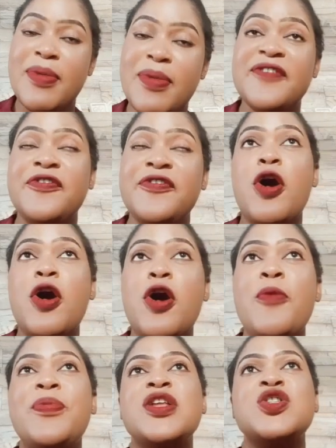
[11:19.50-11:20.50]
But if you're
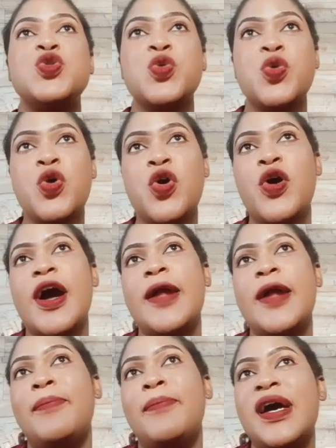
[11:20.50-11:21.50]
hoping to go
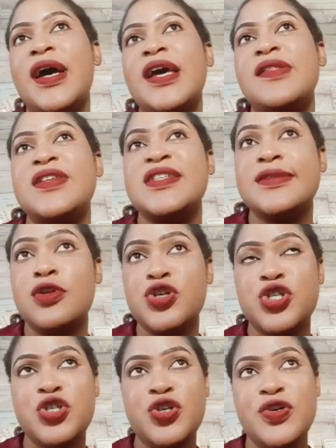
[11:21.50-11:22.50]
and buy these
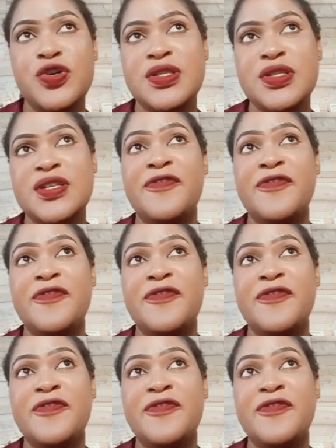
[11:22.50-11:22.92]
lotions,